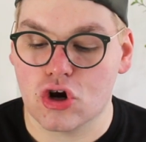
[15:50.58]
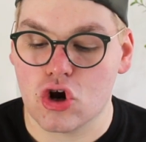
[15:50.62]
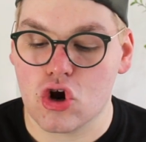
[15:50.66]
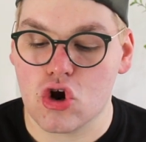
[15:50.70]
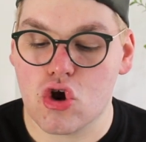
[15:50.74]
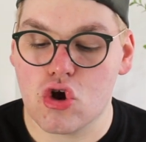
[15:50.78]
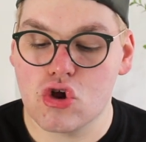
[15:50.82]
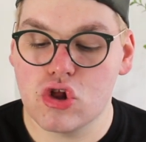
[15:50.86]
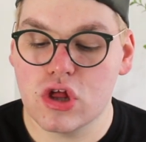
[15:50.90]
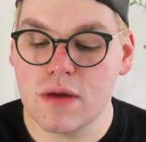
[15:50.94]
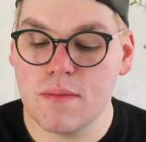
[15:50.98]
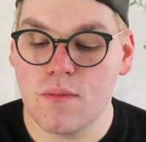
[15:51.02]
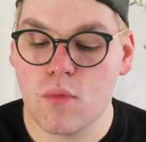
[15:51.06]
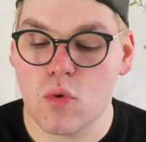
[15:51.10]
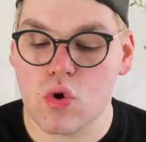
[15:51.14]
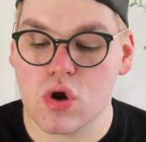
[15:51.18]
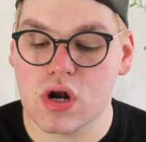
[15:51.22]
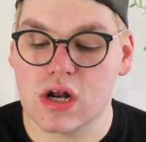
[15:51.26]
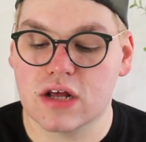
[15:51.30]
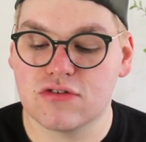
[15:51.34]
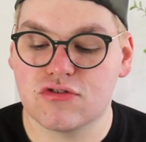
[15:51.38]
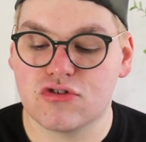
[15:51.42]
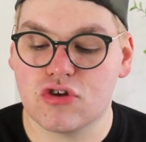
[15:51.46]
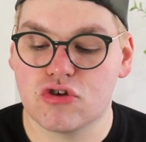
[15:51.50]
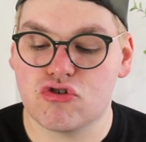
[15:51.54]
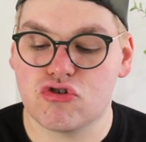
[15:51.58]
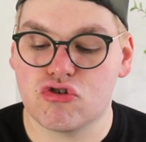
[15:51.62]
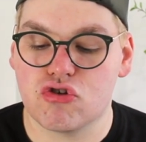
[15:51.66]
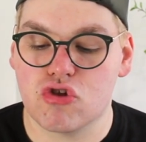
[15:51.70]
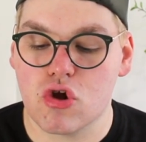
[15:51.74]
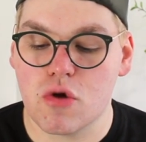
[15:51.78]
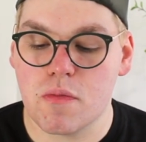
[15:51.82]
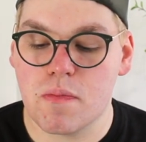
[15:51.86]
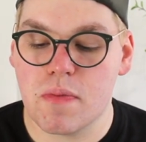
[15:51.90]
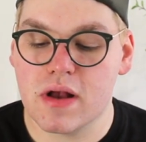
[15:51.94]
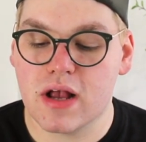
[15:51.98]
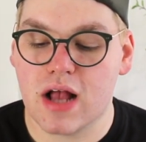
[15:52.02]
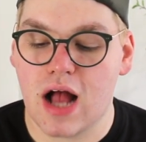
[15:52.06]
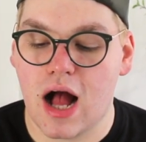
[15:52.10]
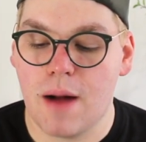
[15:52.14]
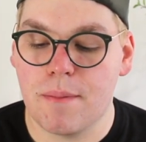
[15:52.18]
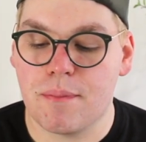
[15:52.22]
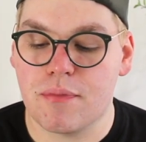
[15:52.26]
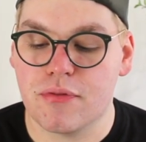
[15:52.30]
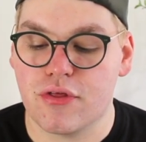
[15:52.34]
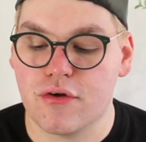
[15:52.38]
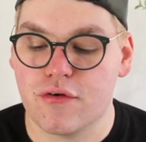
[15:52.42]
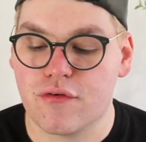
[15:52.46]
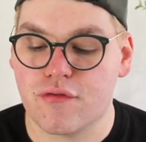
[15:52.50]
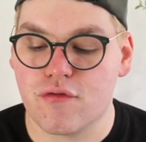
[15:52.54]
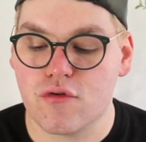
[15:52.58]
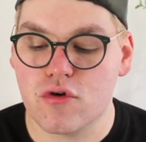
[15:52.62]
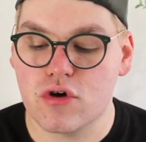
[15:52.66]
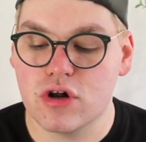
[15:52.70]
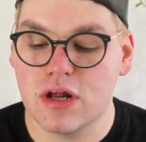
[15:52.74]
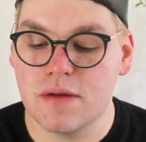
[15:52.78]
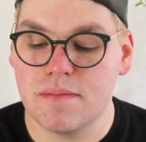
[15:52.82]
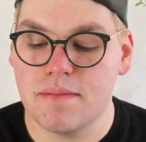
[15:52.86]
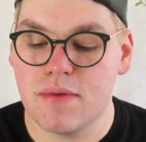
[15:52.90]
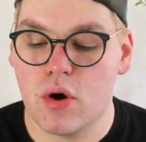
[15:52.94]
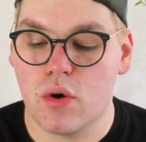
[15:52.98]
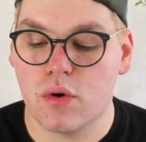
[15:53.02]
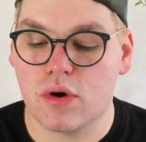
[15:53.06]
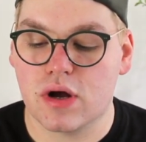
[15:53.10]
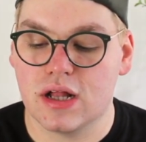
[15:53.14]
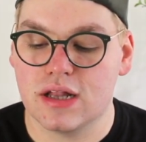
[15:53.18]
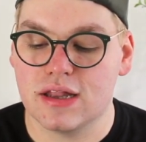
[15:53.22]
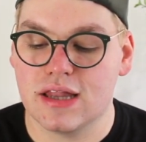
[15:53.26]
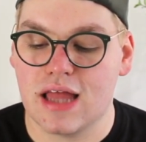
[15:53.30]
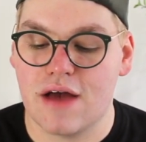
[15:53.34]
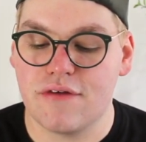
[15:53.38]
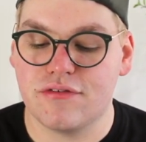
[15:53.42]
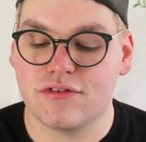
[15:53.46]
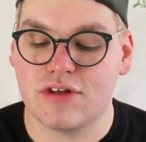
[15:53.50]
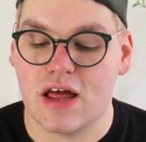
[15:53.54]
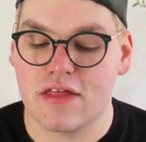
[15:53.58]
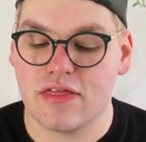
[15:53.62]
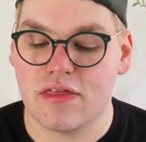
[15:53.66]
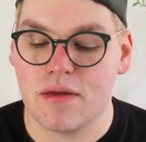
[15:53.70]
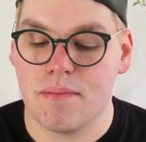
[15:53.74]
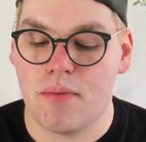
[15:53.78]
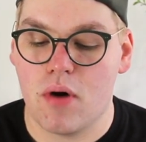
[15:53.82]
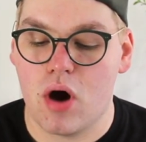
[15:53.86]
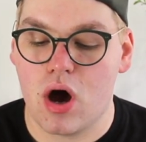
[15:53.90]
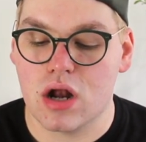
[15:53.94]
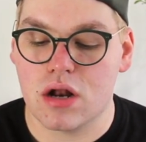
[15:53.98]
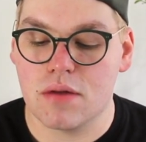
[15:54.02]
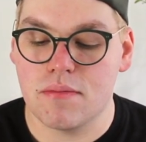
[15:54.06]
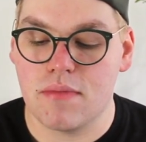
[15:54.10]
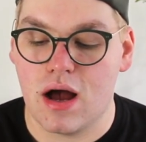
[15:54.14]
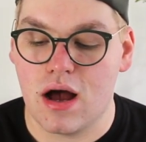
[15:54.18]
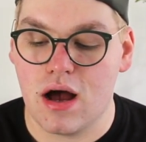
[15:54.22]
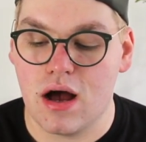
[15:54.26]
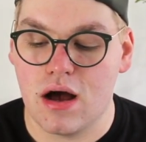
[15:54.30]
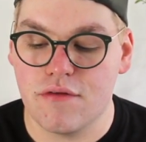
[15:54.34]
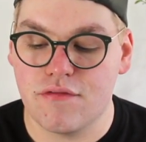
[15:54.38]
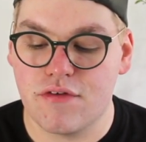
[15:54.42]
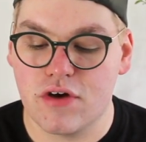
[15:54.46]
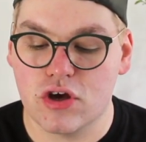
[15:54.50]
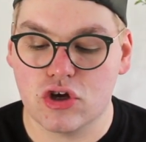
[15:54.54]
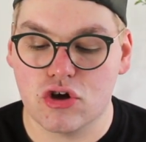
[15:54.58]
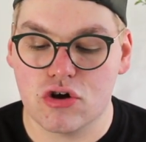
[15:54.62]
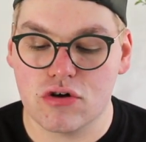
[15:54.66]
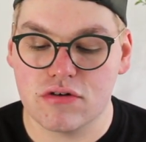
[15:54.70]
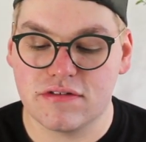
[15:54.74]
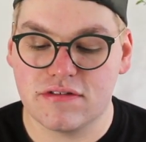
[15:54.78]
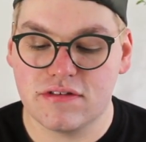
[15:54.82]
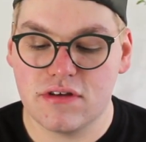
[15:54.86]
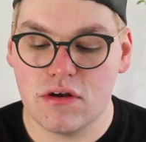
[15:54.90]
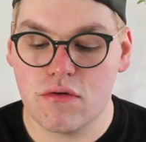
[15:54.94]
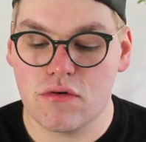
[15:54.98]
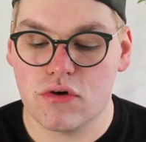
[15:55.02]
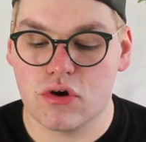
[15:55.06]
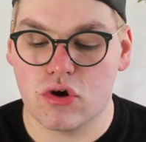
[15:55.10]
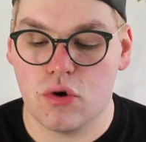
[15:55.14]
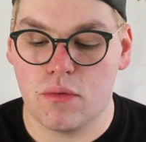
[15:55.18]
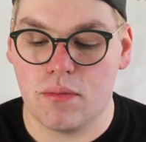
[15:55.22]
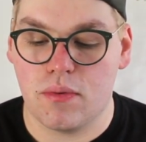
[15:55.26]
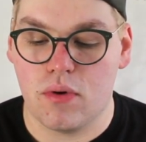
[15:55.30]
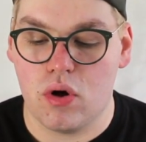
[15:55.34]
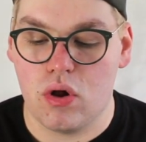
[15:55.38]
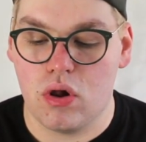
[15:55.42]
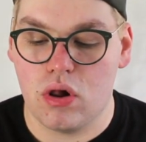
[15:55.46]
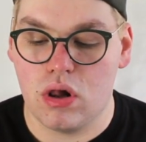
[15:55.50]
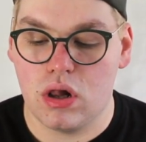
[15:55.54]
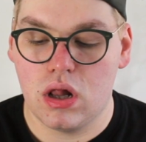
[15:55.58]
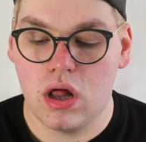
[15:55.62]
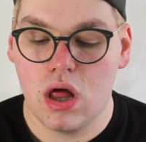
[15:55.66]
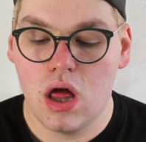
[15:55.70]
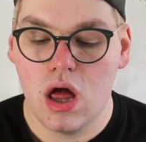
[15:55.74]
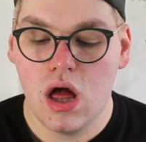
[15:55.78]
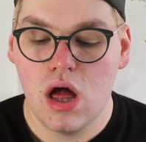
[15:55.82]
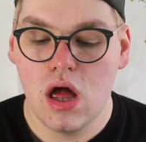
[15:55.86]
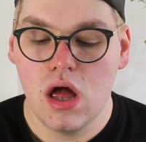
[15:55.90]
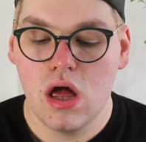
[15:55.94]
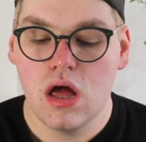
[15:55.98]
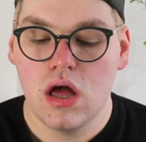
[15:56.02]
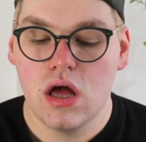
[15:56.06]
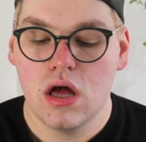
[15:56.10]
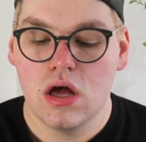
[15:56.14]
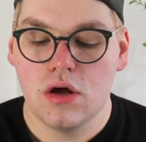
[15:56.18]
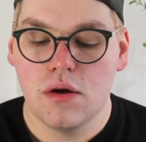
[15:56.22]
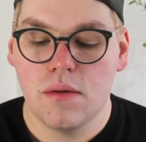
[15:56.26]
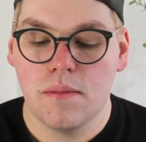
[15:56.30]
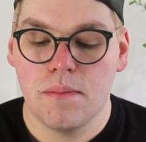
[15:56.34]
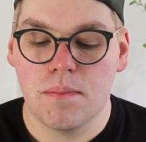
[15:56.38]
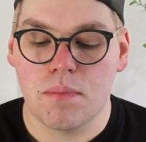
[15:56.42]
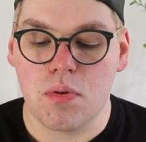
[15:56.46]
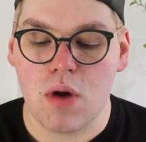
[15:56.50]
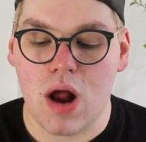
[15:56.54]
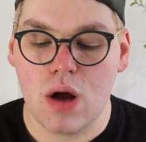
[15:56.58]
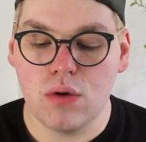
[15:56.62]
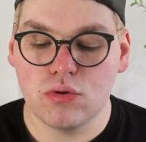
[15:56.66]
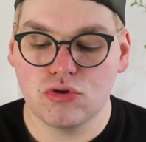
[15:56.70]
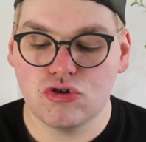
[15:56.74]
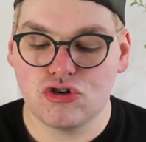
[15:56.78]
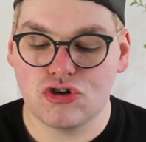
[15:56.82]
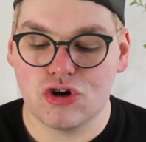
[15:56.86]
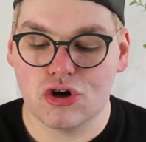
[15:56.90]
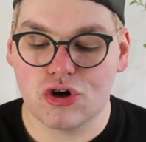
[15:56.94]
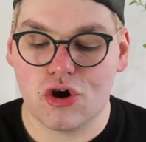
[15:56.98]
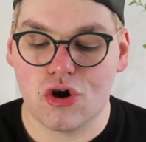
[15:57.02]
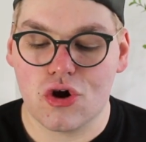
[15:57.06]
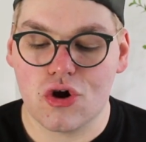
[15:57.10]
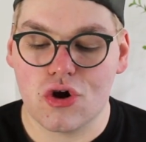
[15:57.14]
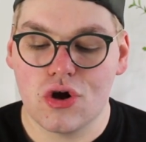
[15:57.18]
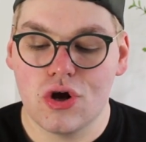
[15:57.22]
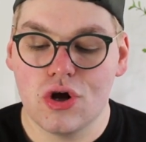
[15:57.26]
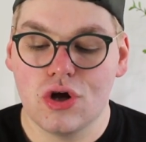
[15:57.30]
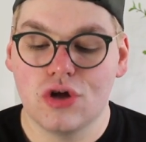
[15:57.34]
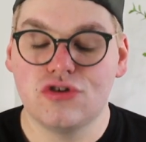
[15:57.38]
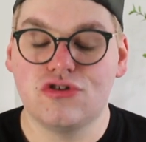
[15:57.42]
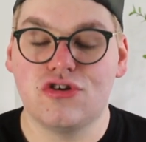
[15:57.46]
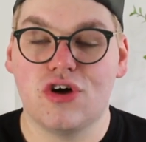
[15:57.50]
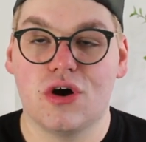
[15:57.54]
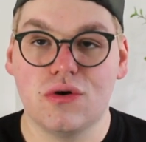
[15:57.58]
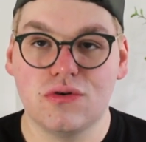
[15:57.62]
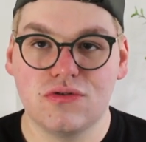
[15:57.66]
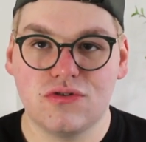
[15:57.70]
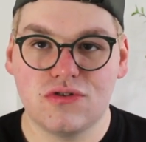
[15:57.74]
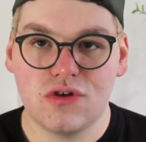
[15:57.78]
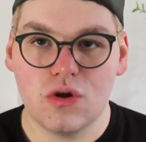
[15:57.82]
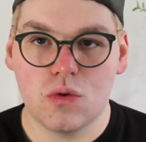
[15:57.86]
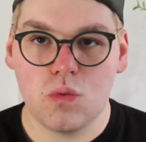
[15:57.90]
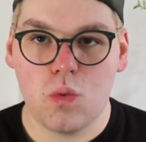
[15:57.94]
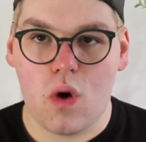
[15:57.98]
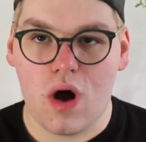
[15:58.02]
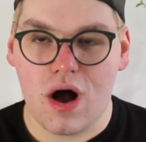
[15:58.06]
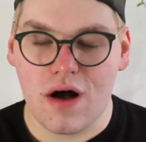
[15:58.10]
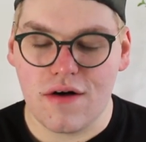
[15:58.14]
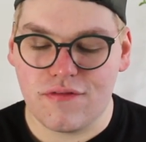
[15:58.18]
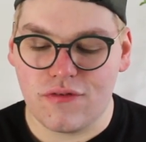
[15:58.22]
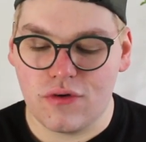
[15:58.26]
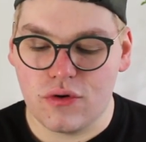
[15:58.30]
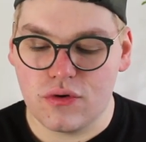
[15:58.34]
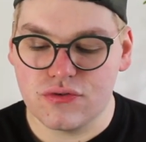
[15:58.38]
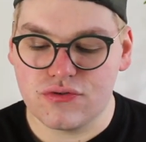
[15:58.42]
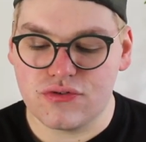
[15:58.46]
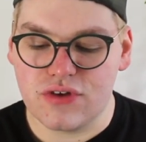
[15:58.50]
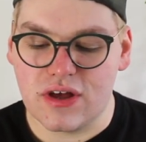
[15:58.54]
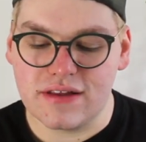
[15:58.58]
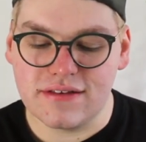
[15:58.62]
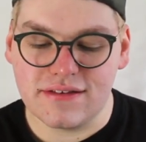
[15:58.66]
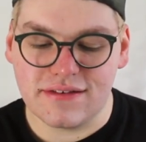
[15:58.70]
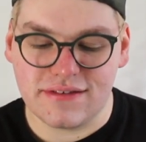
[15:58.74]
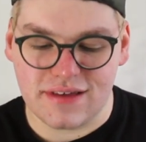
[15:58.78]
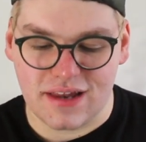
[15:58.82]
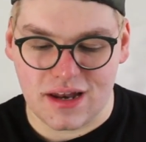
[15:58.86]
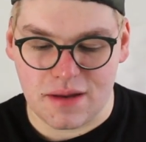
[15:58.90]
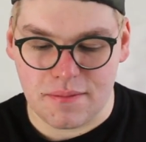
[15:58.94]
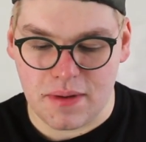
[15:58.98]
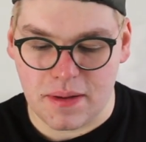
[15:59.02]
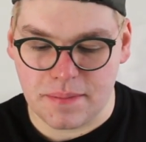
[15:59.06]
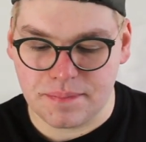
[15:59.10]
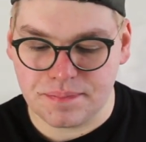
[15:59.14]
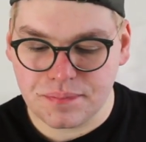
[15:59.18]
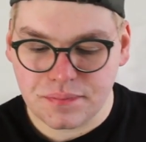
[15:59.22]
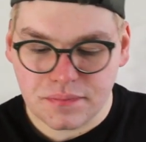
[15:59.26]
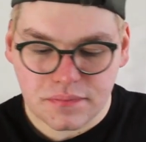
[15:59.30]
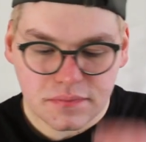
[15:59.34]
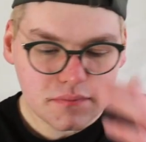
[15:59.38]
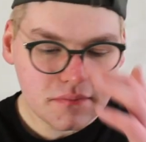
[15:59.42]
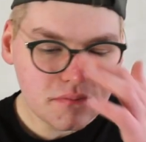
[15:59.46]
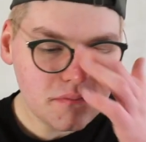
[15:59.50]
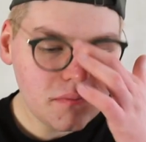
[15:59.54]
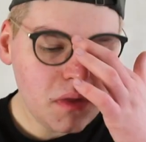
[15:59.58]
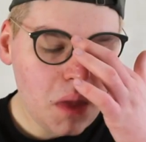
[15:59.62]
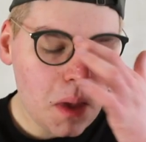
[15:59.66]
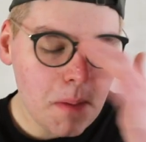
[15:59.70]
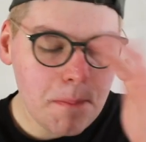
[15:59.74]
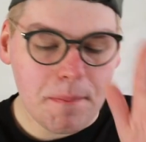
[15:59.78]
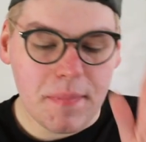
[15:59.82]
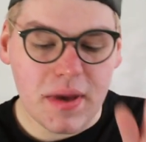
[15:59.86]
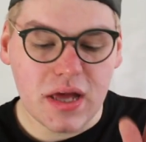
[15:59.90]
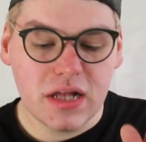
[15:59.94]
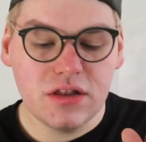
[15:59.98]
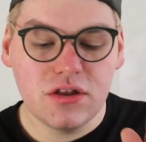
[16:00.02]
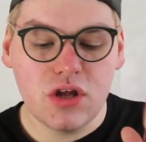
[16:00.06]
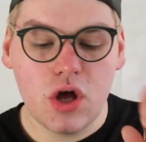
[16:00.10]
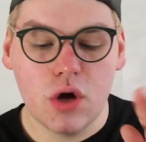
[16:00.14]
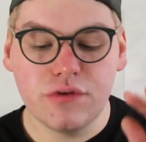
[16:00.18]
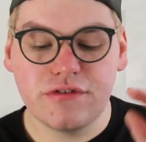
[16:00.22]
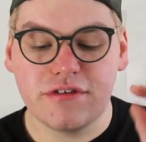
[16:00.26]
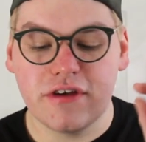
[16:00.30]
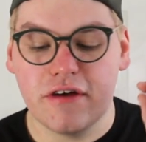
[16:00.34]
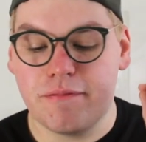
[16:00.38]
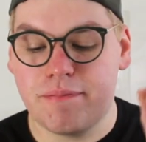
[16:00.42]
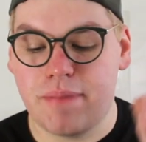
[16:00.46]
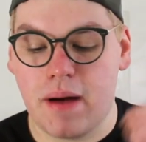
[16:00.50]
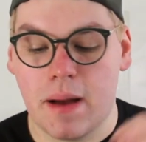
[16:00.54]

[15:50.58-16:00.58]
to early mornings, slurping up the fruity milk left at the bottom of your cereal bowl. Brown sugar, toasted waffles, and cinnamon mid notes of